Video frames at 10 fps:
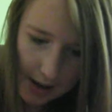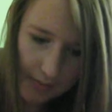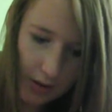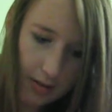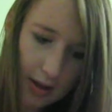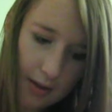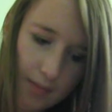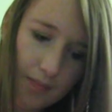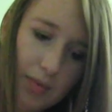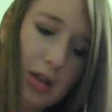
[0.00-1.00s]
everything.
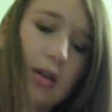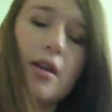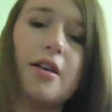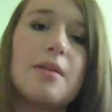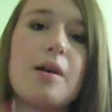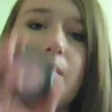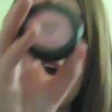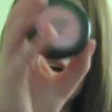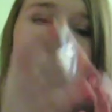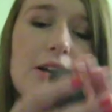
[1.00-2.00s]
And my
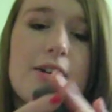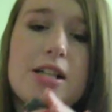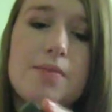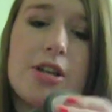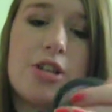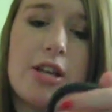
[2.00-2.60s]
MAC Mineralized blush in